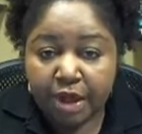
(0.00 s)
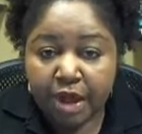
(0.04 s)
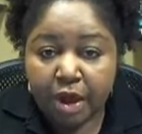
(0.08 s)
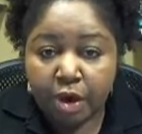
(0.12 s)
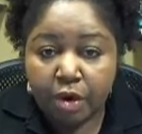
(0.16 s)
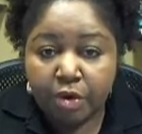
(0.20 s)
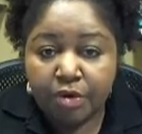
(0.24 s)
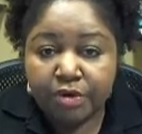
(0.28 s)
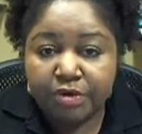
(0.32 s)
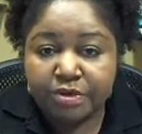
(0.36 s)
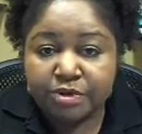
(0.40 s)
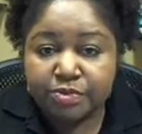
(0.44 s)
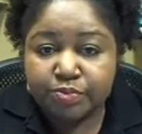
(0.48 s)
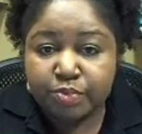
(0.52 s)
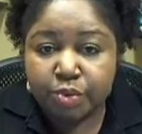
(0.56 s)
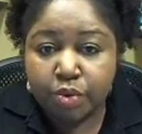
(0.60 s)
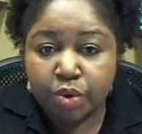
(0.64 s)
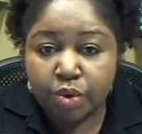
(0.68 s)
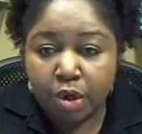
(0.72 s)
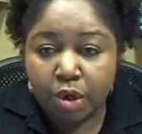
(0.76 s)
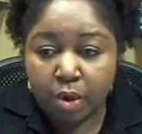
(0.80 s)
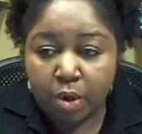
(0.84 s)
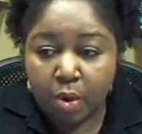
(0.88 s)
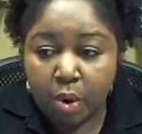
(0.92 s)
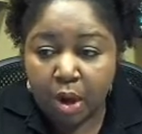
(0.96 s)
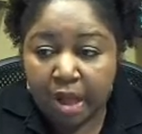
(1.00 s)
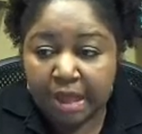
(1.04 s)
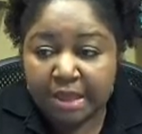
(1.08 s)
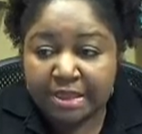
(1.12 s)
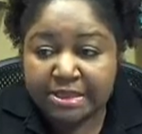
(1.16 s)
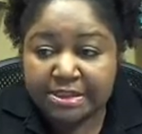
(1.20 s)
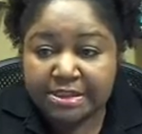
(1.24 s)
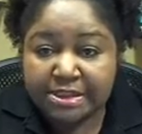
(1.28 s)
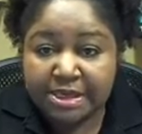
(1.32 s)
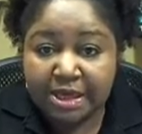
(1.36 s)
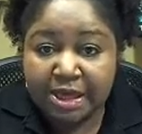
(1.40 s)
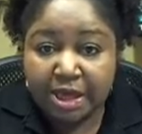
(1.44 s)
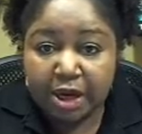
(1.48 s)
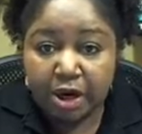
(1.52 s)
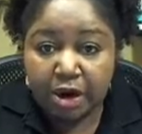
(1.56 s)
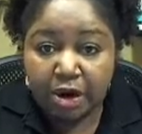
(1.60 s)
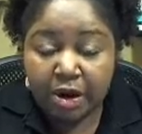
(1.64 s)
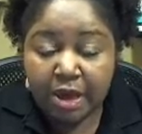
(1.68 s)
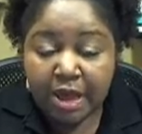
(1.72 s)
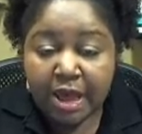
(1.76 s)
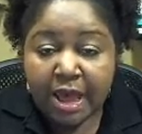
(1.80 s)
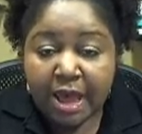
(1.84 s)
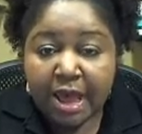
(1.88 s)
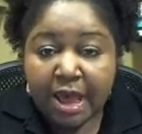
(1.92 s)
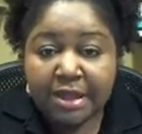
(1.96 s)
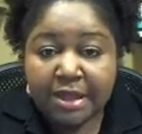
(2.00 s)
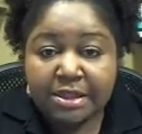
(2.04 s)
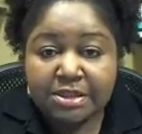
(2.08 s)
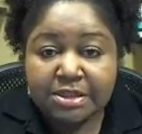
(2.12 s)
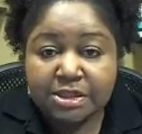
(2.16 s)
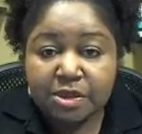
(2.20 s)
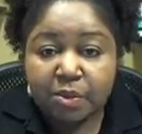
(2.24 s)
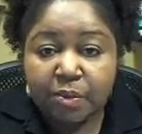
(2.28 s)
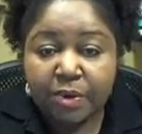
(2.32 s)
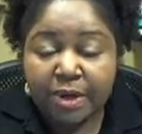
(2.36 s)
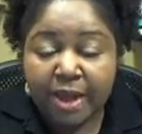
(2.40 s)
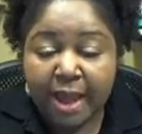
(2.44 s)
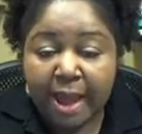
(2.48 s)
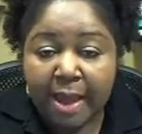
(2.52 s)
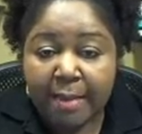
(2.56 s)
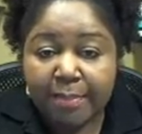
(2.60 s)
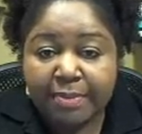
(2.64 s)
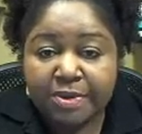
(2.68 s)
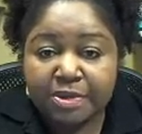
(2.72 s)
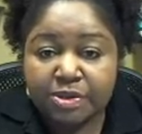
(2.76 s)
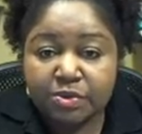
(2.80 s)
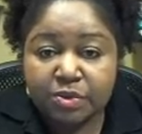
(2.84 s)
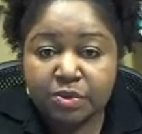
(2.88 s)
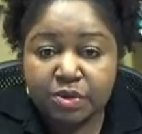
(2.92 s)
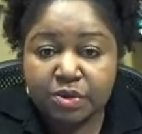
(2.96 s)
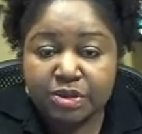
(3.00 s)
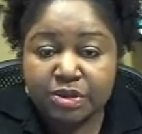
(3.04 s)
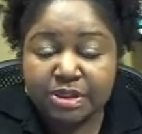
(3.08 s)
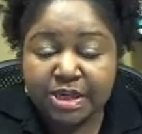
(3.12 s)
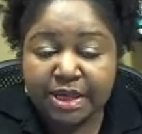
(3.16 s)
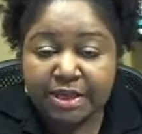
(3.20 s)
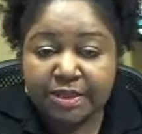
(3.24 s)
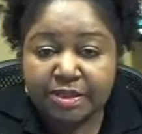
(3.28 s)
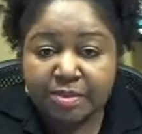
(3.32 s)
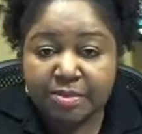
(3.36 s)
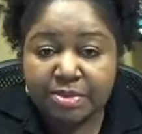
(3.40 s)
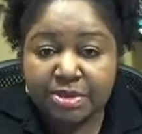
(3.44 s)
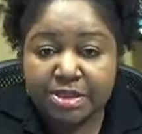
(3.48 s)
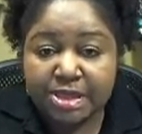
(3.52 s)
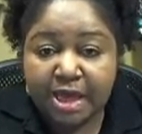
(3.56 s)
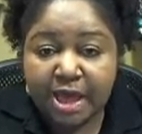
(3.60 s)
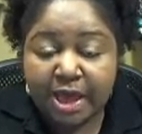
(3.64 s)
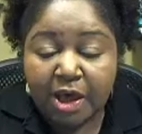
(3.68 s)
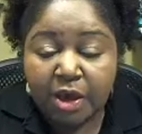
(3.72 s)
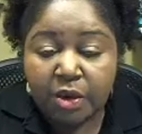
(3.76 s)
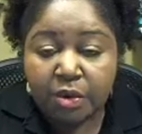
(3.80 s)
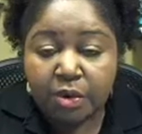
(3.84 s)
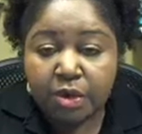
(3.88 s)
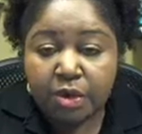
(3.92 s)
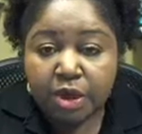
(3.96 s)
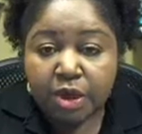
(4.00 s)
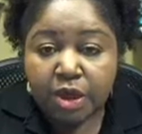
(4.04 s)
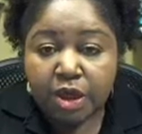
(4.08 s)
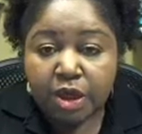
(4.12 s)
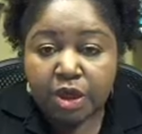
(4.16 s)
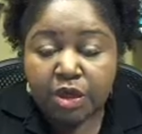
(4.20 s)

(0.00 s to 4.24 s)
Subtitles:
or there's poor quality hair. And so what happens when you take them down,